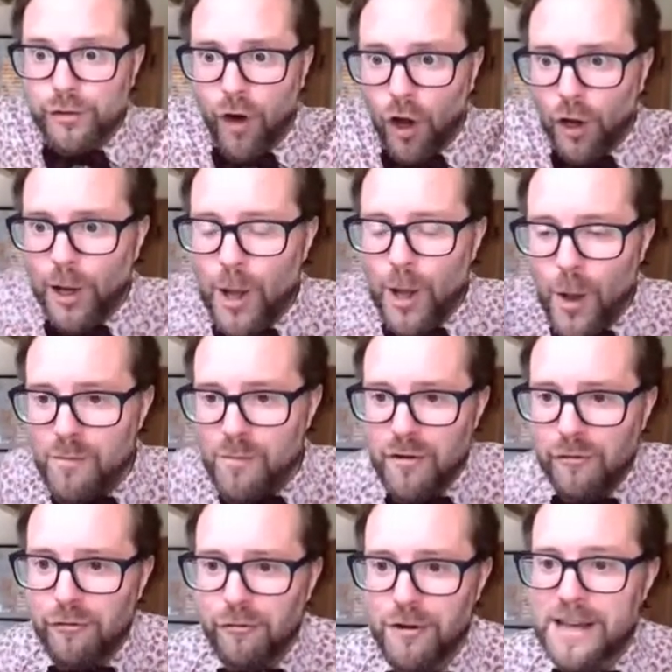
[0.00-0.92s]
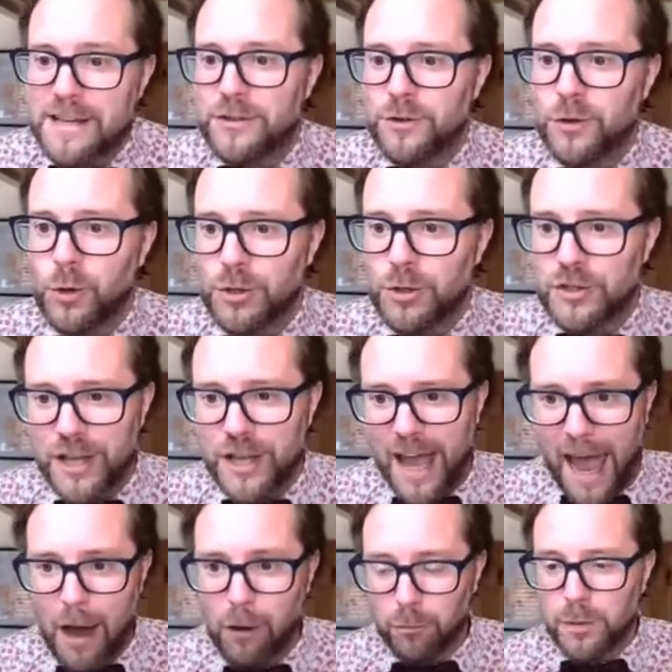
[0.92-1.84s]
volume of resource to
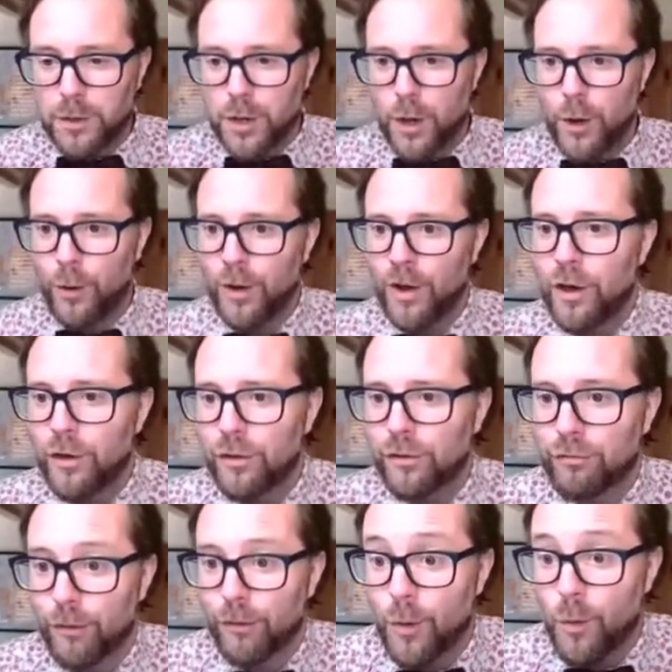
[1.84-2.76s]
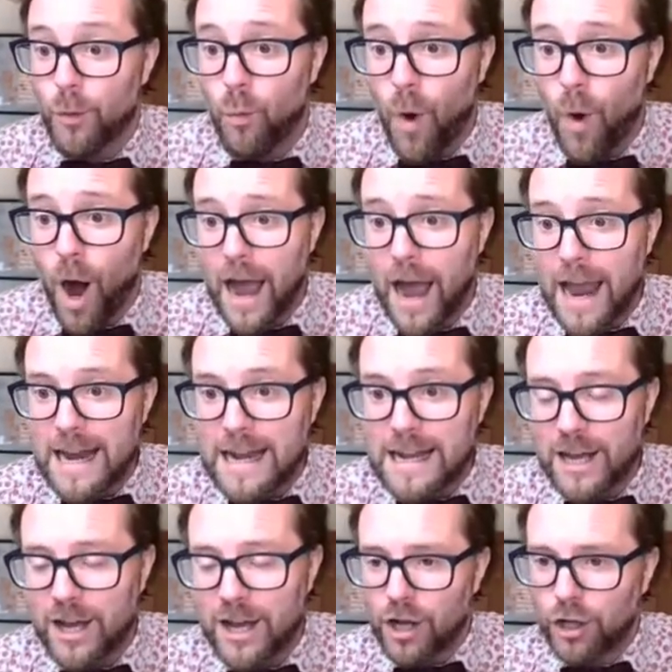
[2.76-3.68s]
help you through wine,